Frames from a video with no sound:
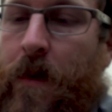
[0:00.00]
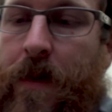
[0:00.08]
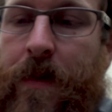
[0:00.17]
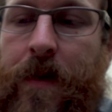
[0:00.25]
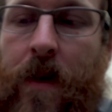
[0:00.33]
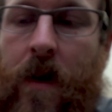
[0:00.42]

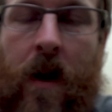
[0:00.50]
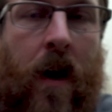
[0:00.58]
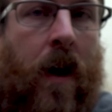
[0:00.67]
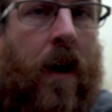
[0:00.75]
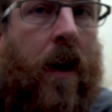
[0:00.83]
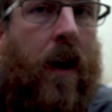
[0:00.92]
with
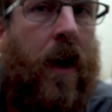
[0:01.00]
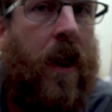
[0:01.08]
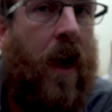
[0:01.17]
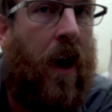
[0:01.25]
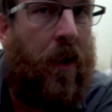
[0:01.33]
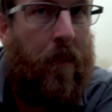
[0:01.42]

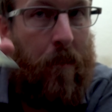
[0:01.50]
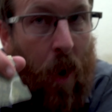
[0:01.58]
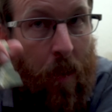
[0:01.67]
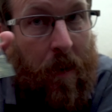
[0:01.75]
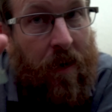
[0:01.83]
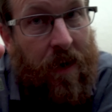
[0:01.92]
any other
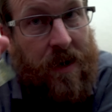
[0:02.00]
Moment